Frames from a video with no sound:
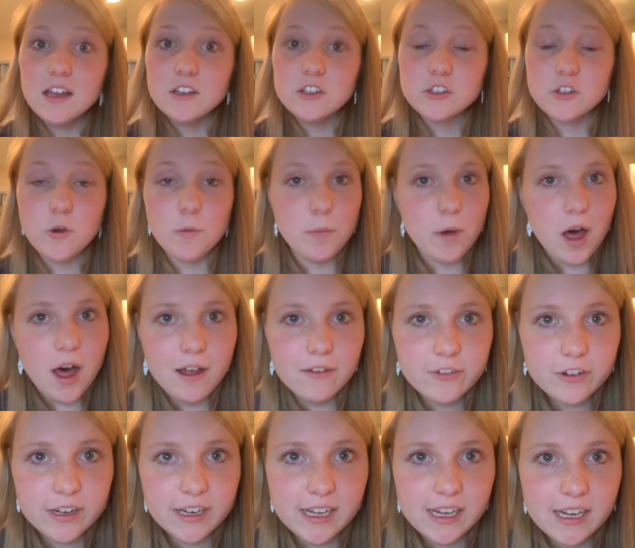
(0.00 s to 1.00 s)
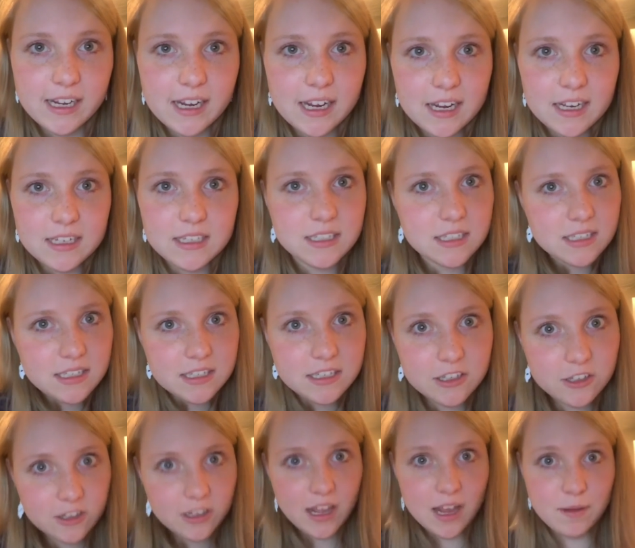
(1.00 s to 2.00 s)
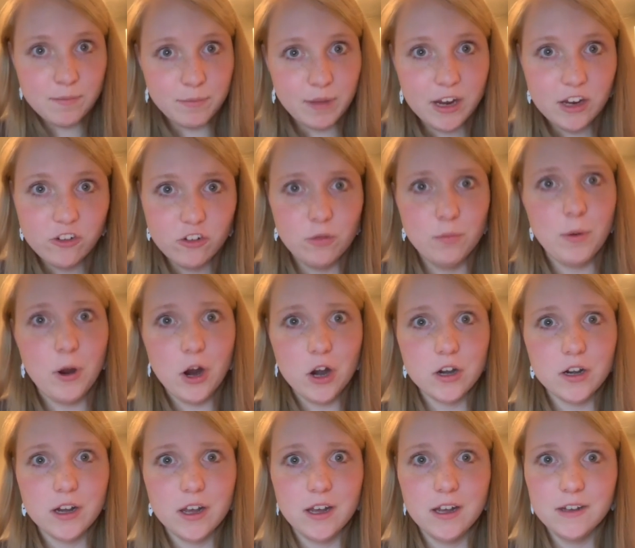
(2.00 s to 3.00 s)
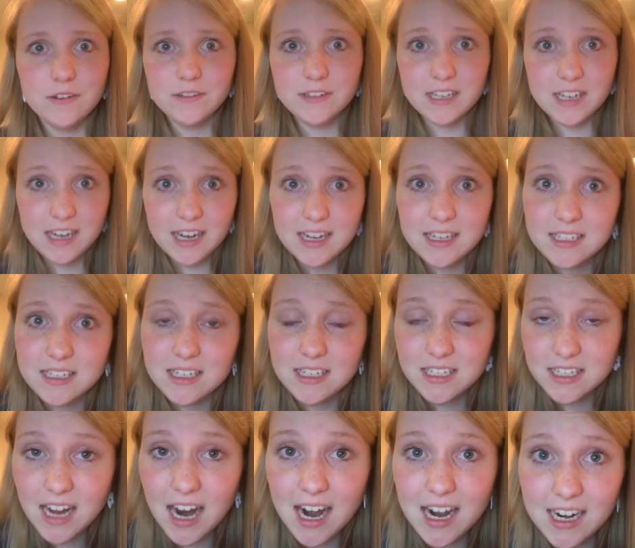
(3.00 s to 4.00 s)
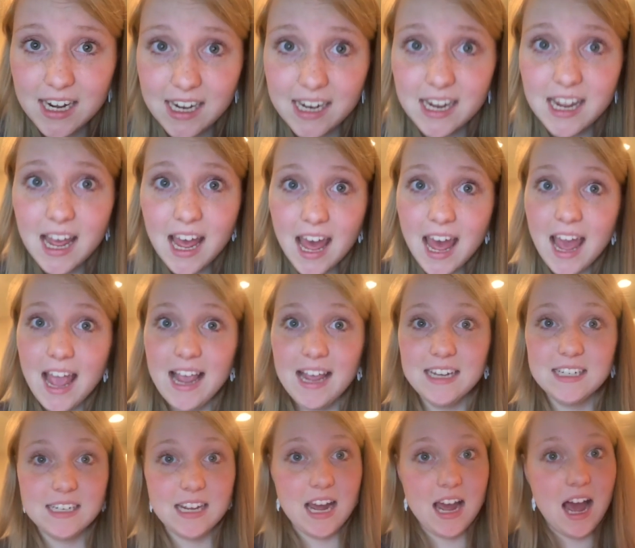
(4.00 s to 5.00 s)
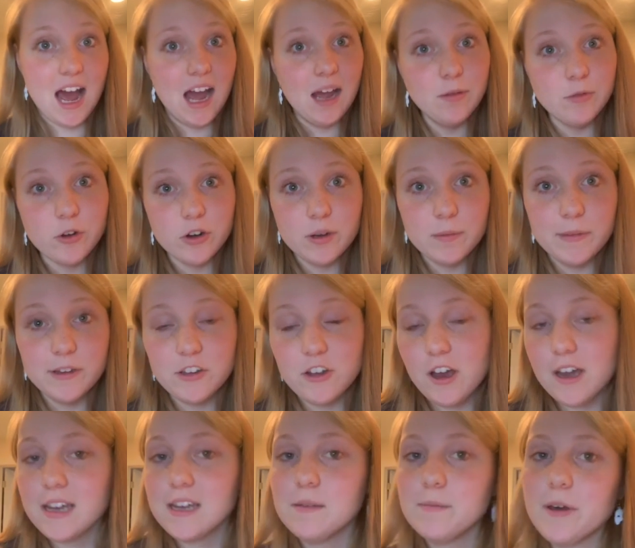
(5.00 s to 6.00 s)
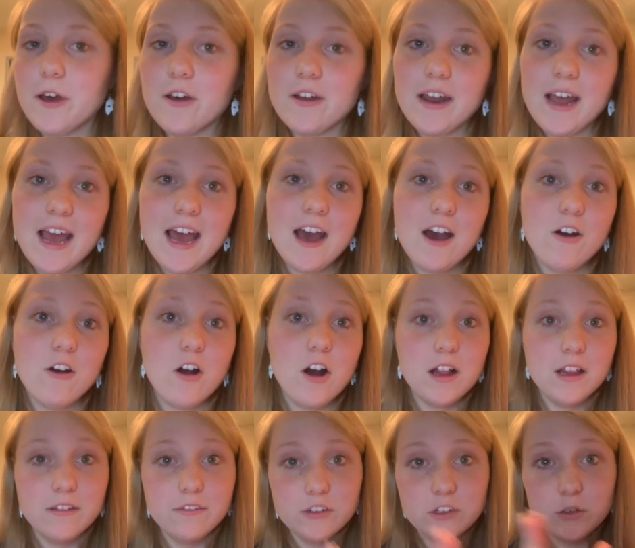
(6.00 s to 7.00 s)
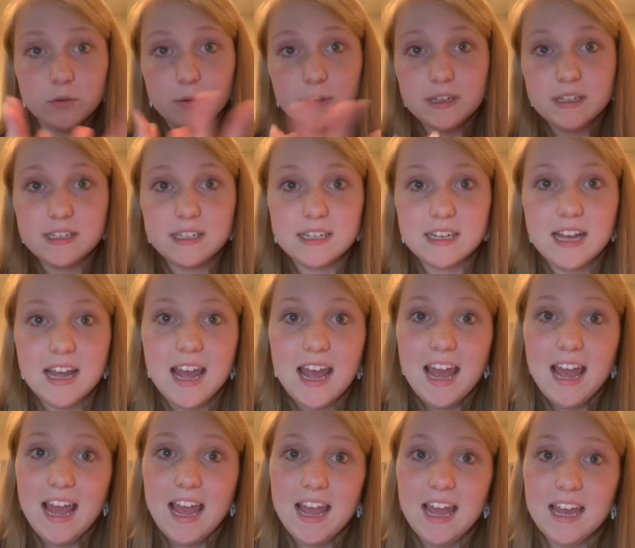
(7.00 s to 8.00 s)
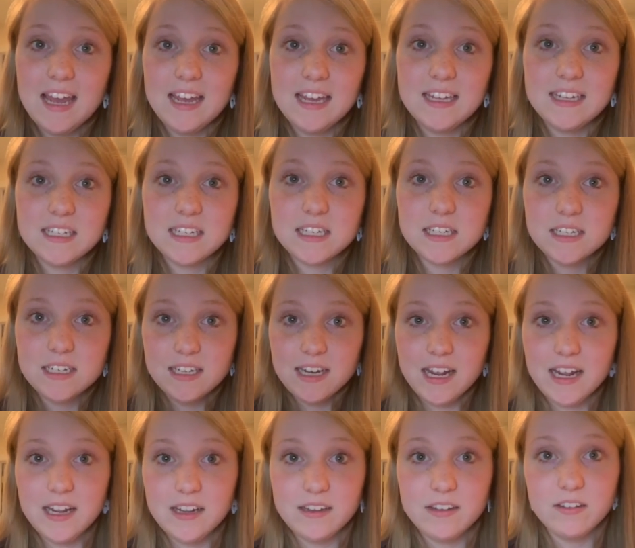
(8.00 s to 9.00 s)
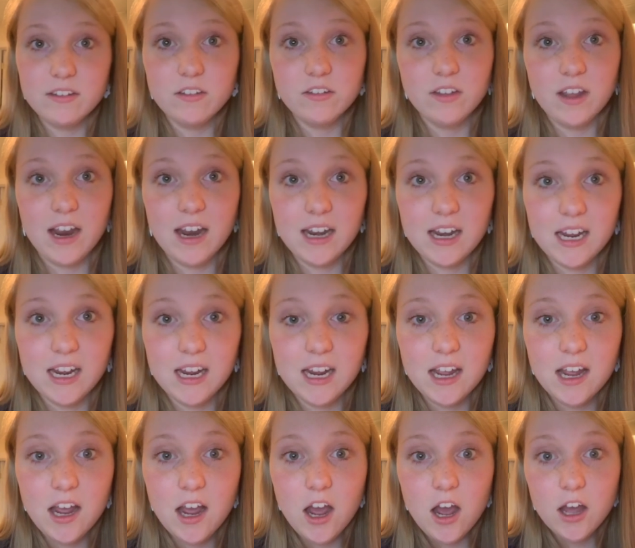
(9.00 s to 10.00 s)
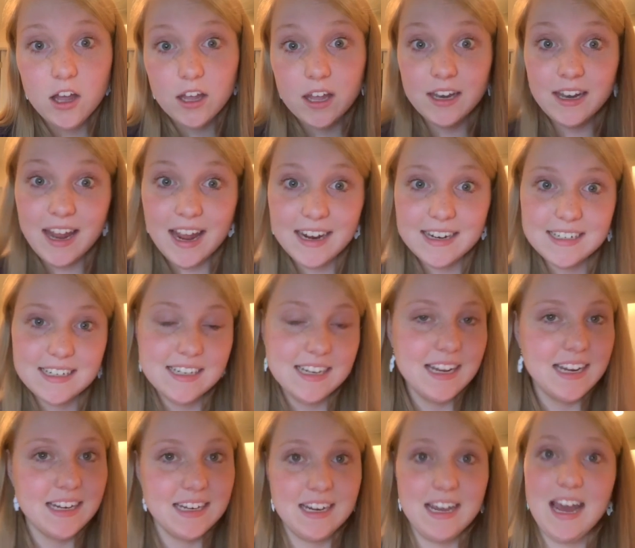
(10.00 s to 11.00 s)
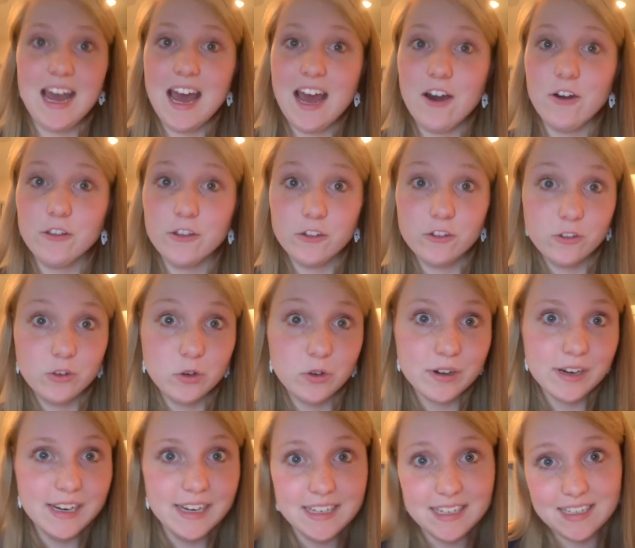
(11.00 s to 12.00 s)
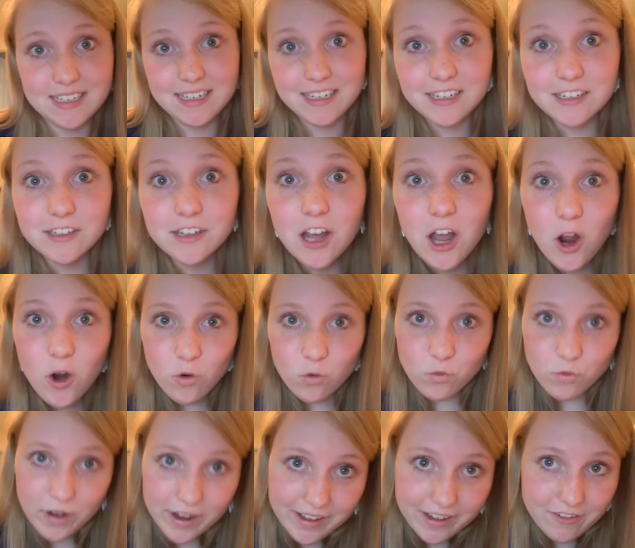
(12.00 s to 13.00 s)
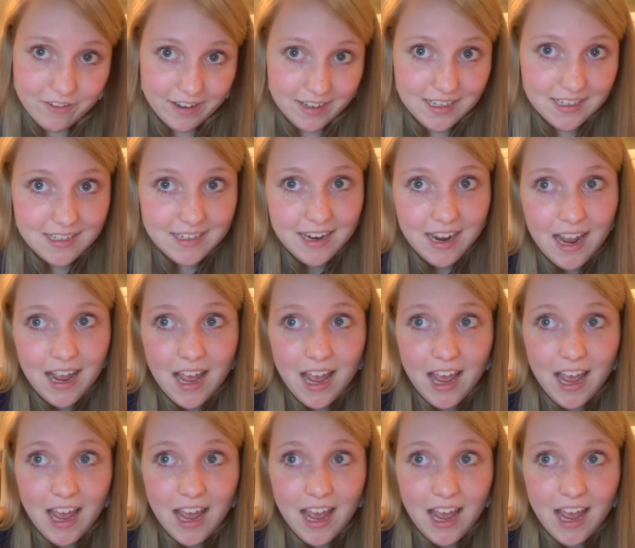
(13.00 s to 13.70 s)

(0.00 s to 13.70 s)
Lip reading: So poverty is still a major part of today's society, and I'm going to be talking about how Oliver Twist and today's society connect and how the story is still relevant.